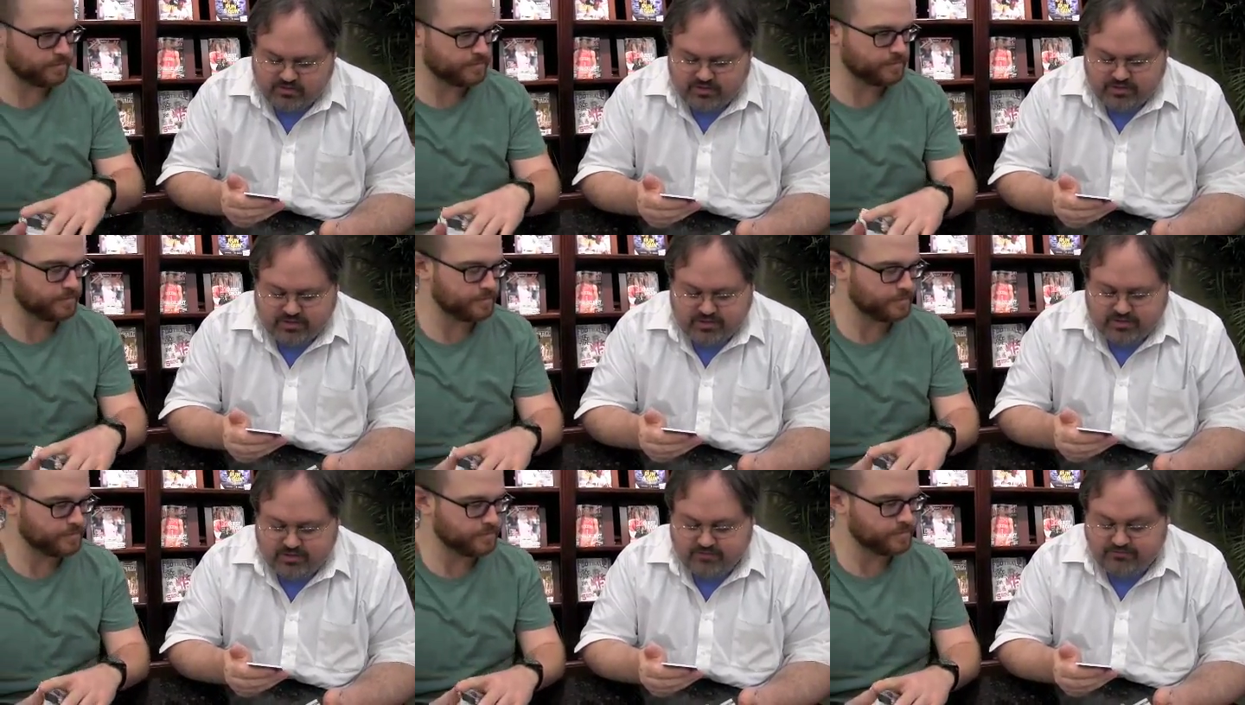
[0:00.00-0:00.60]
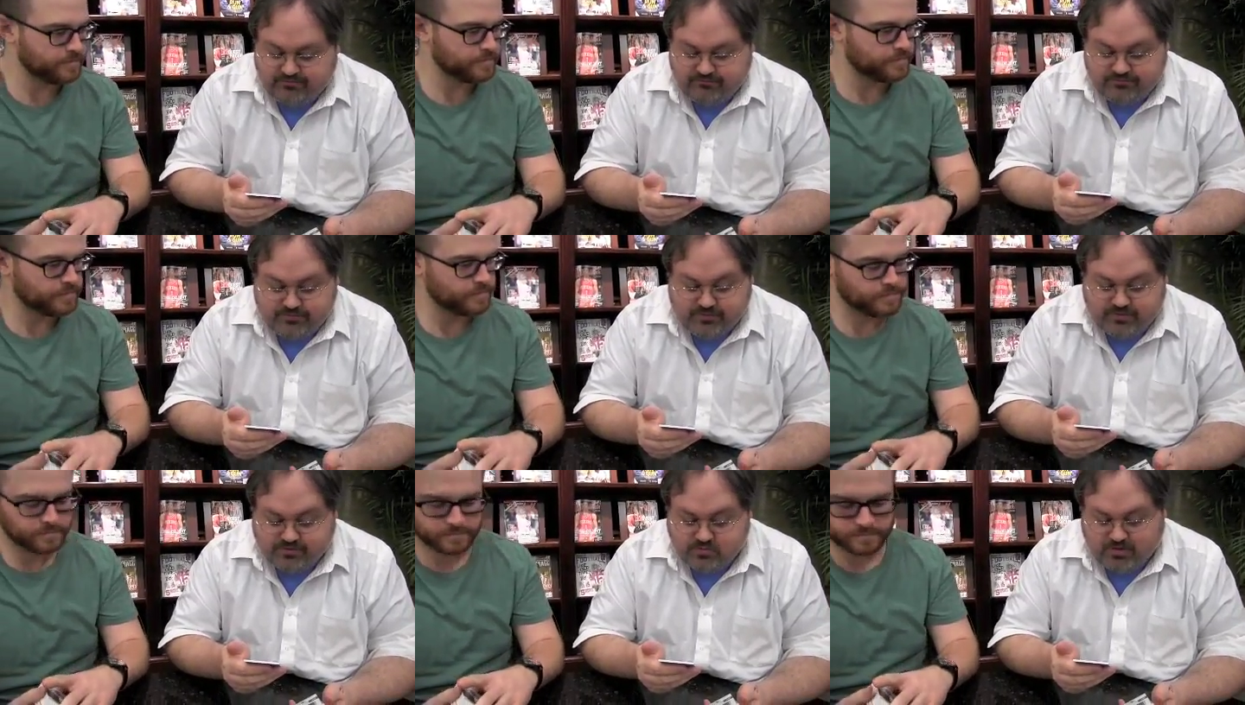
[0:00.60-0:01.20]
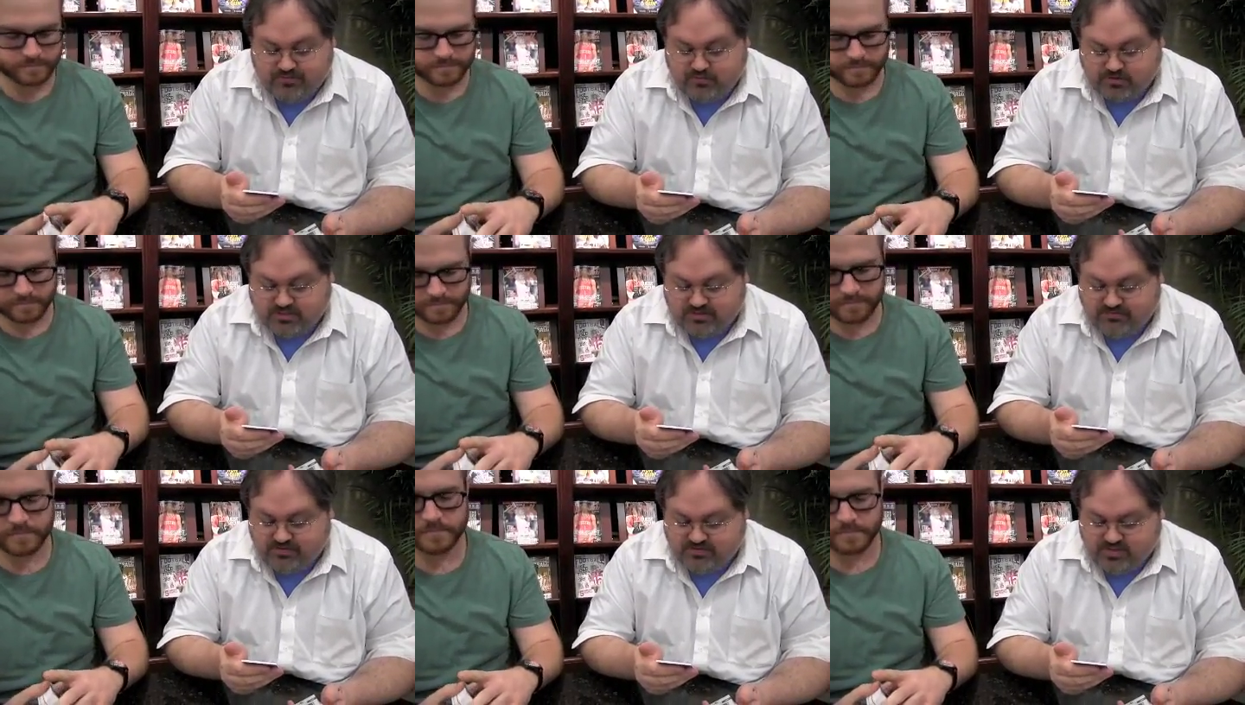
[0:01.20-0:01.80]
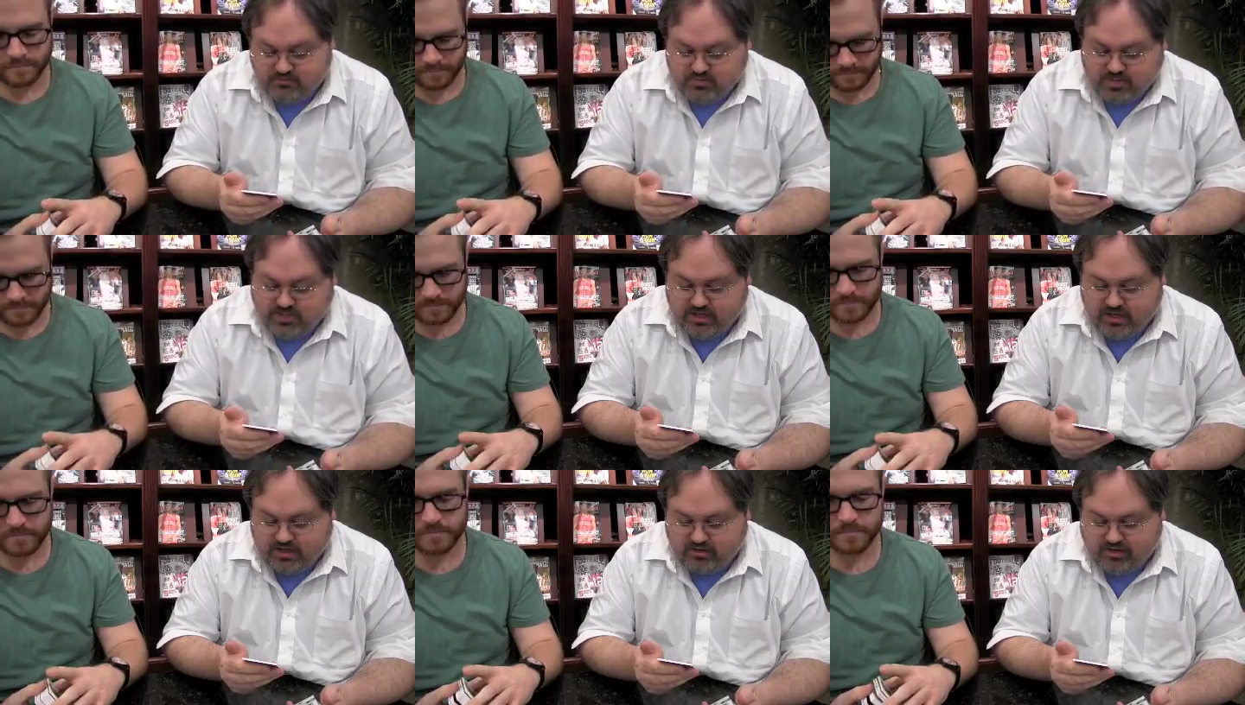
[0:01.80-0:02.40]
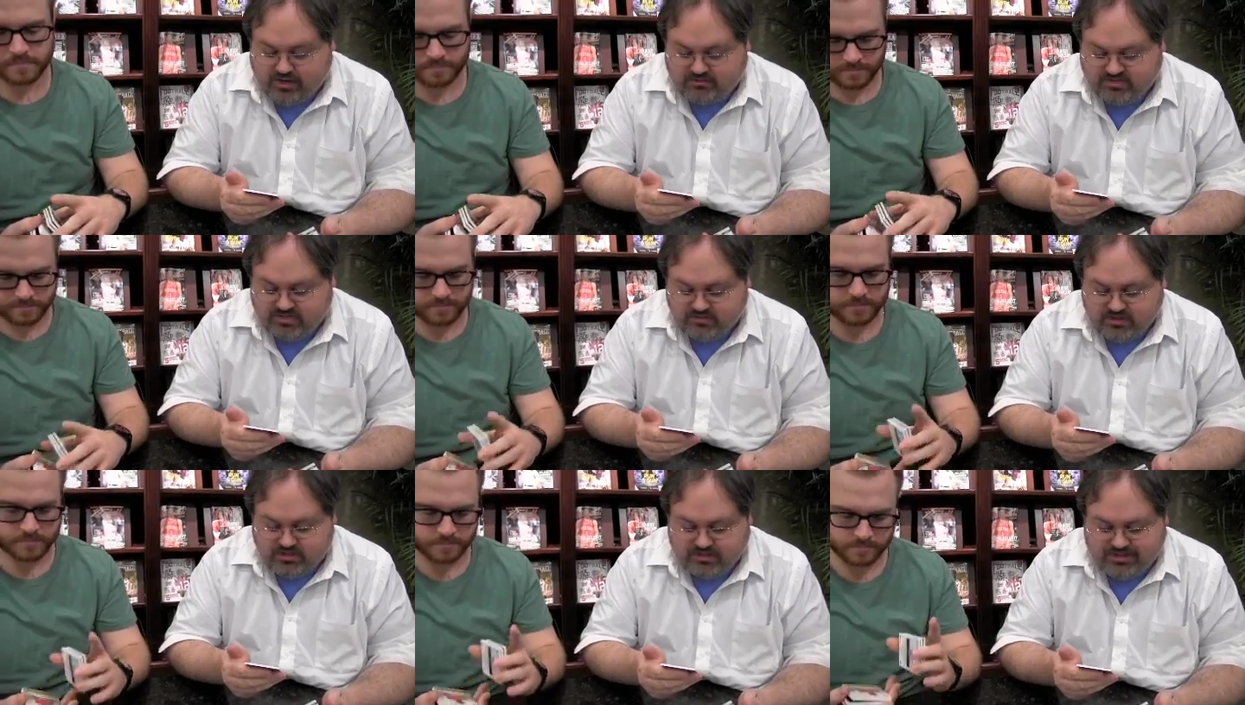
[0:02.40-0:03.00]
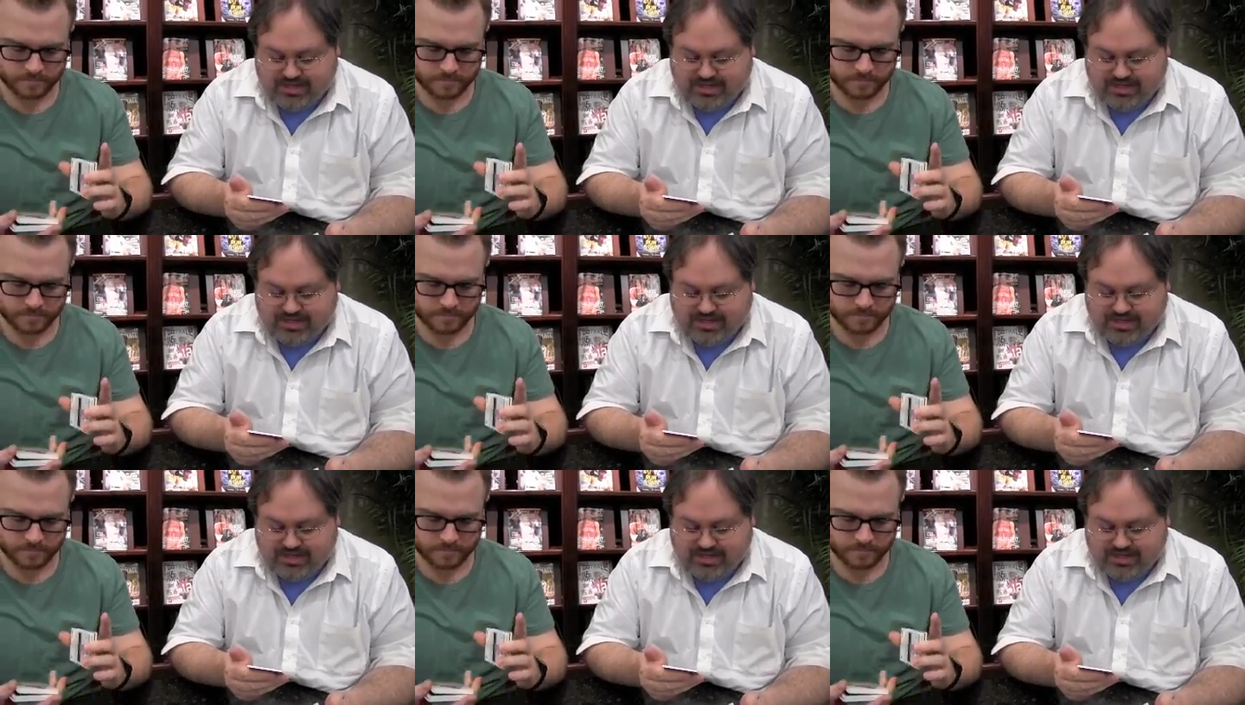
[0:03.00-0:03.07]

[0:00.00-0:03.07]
Speaker 1: Uh, 2014-15 rookie autographs numbered to